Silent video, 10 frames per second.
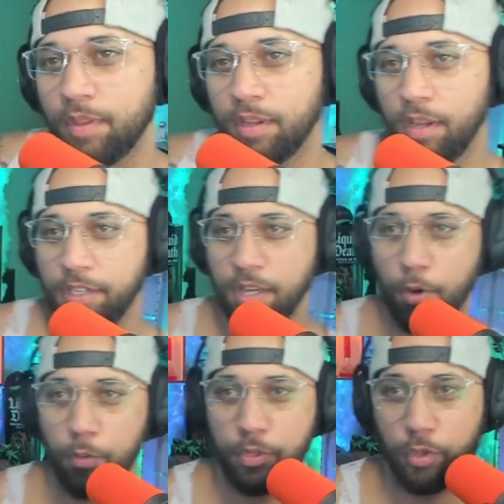Anytime I
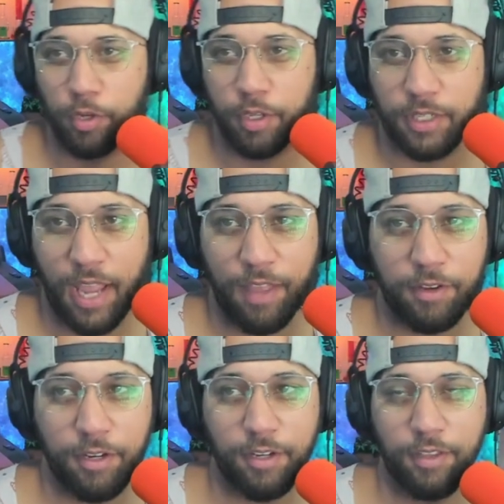open the door, there's cat
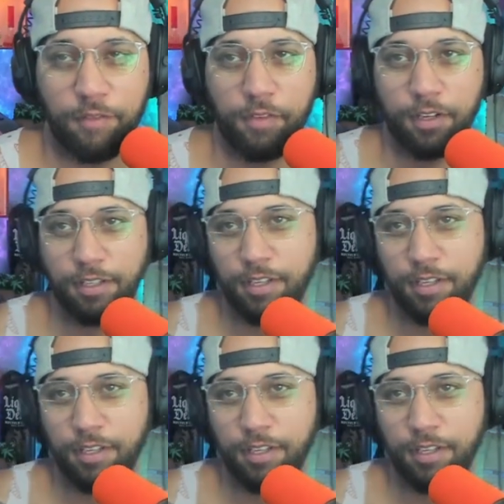there, then fucking like